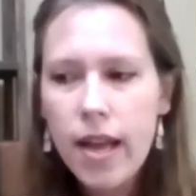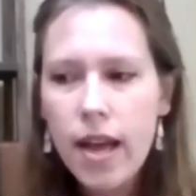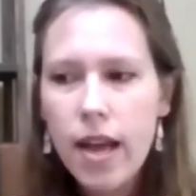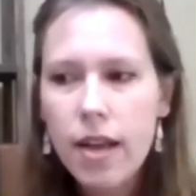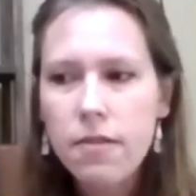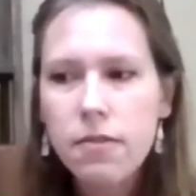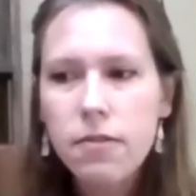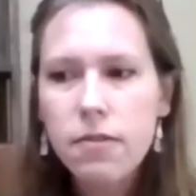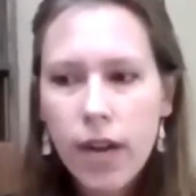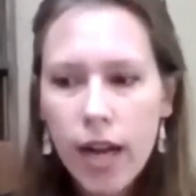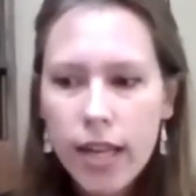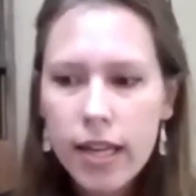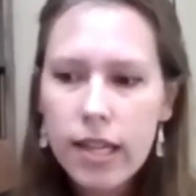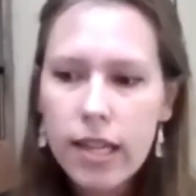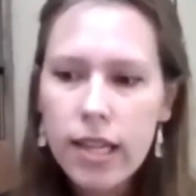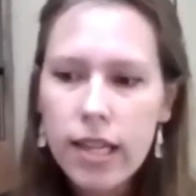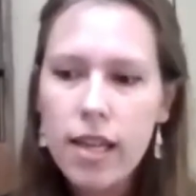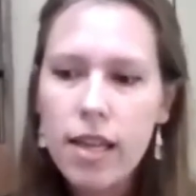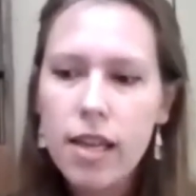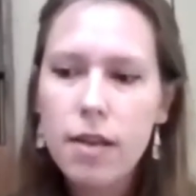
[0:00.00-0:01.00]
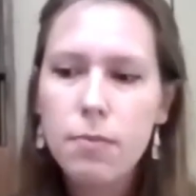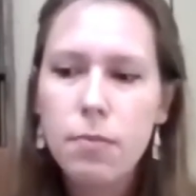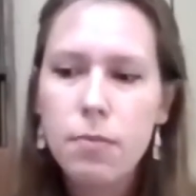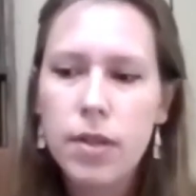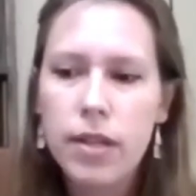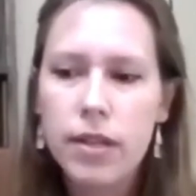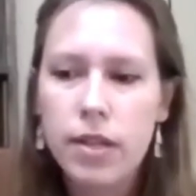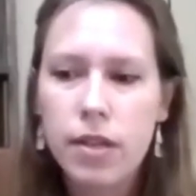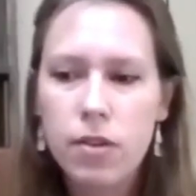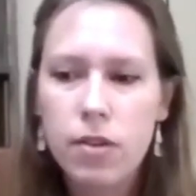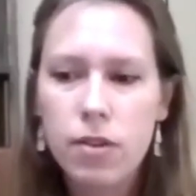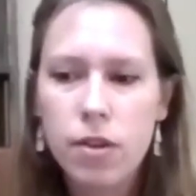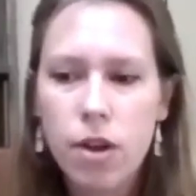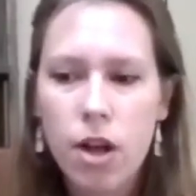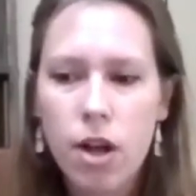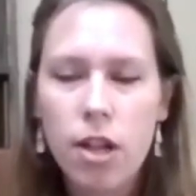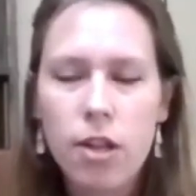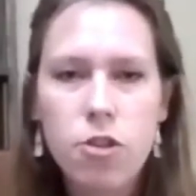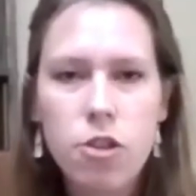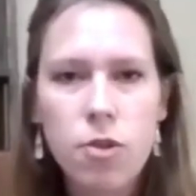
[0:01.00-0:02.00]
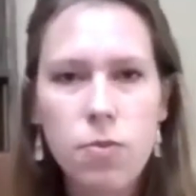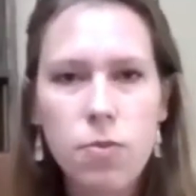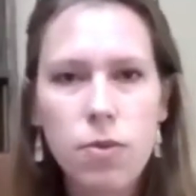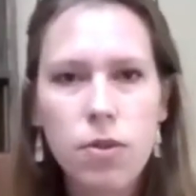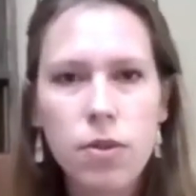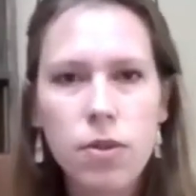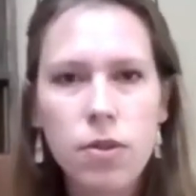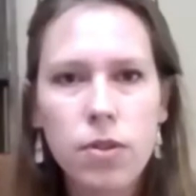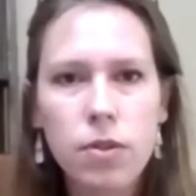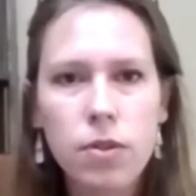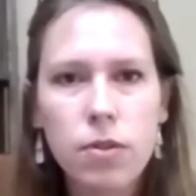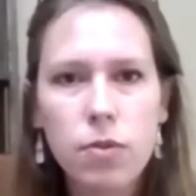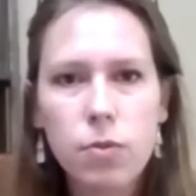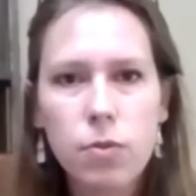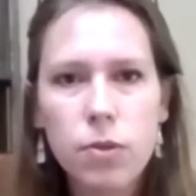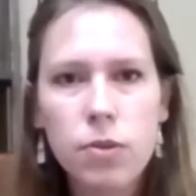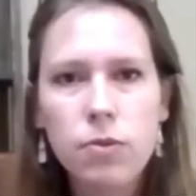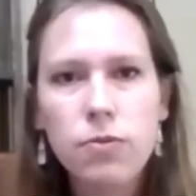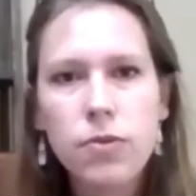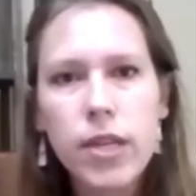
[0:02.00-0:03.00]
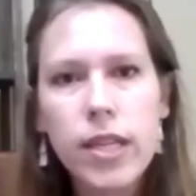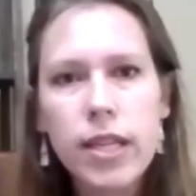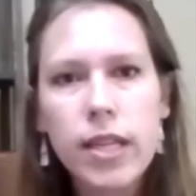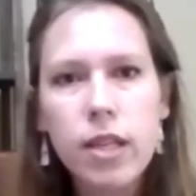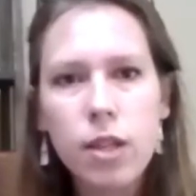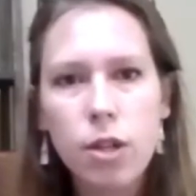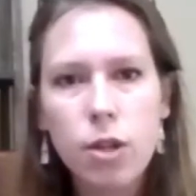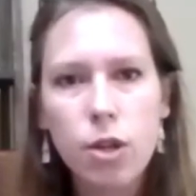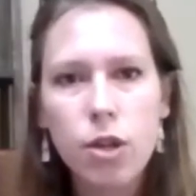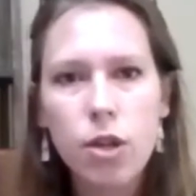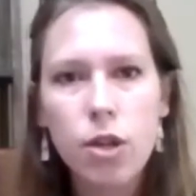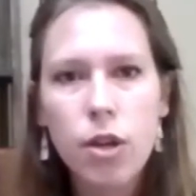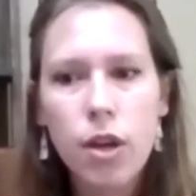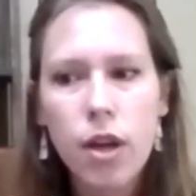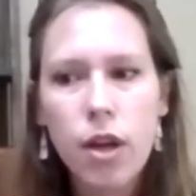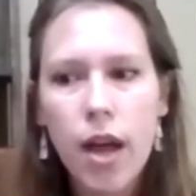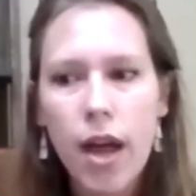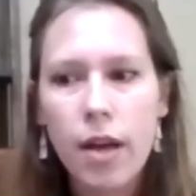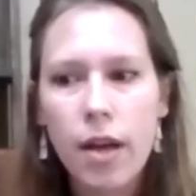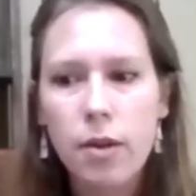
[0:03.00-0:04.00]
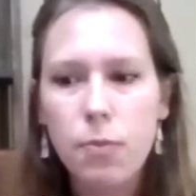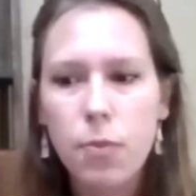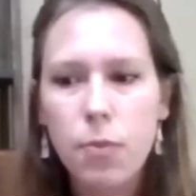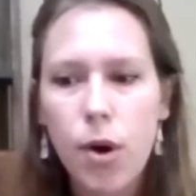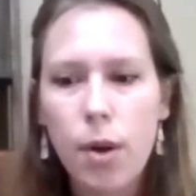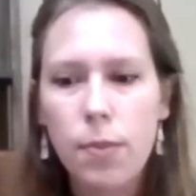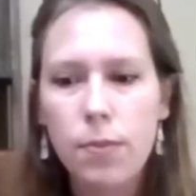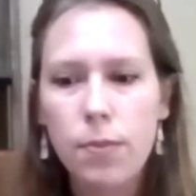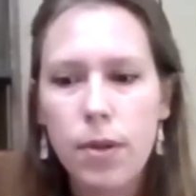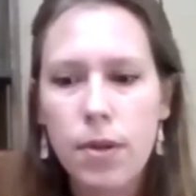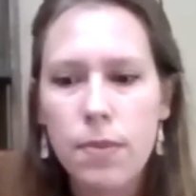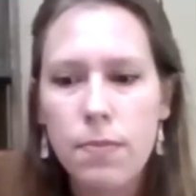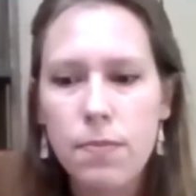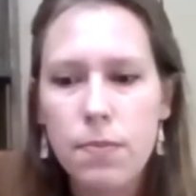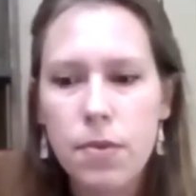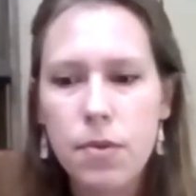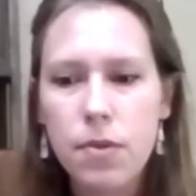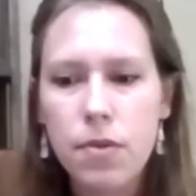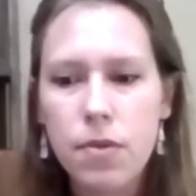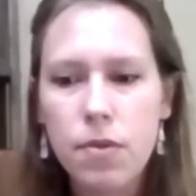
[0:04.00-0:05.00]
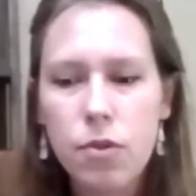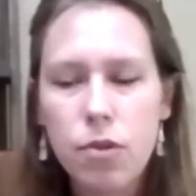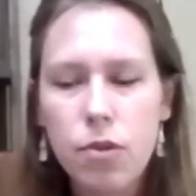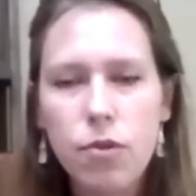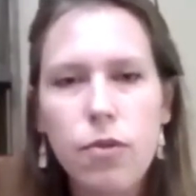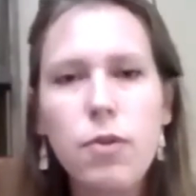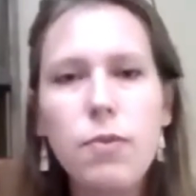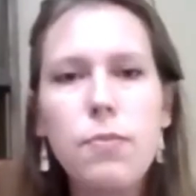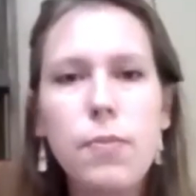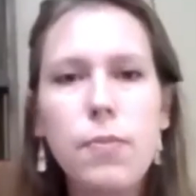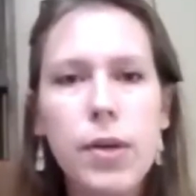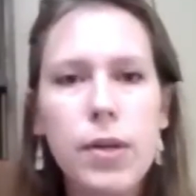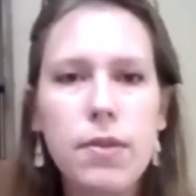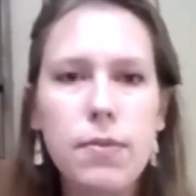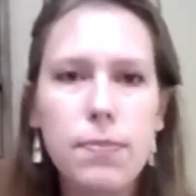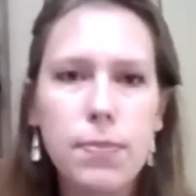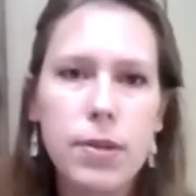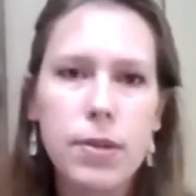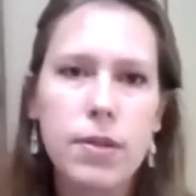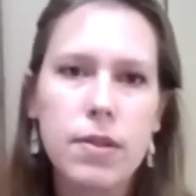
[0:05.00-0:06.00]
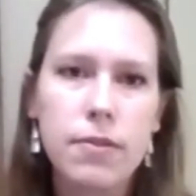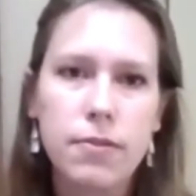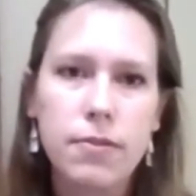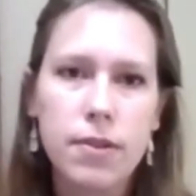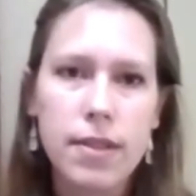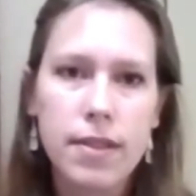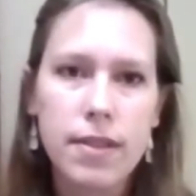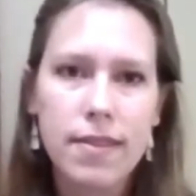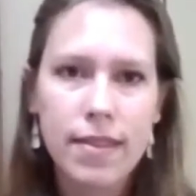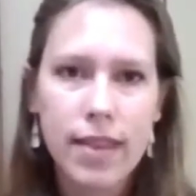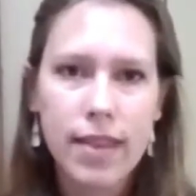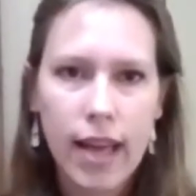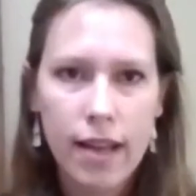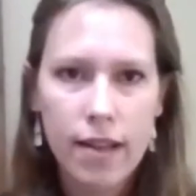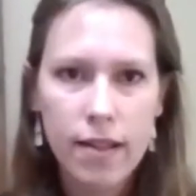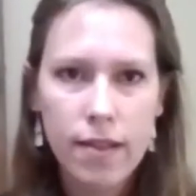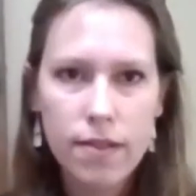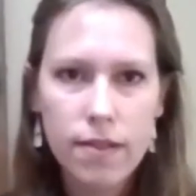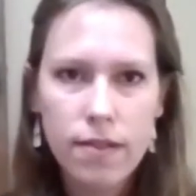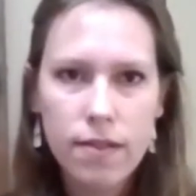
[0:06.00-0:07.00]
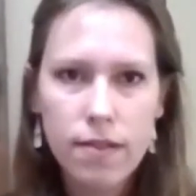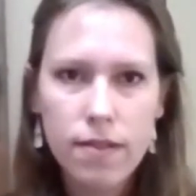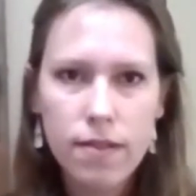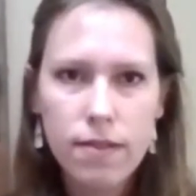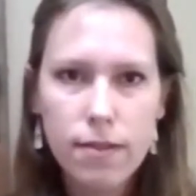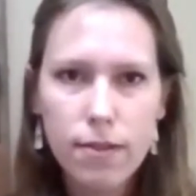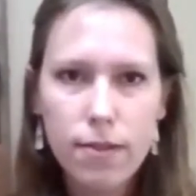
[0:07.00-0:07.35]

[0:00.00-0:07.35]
And finally, political ecology will really look at problems through multiple different scales.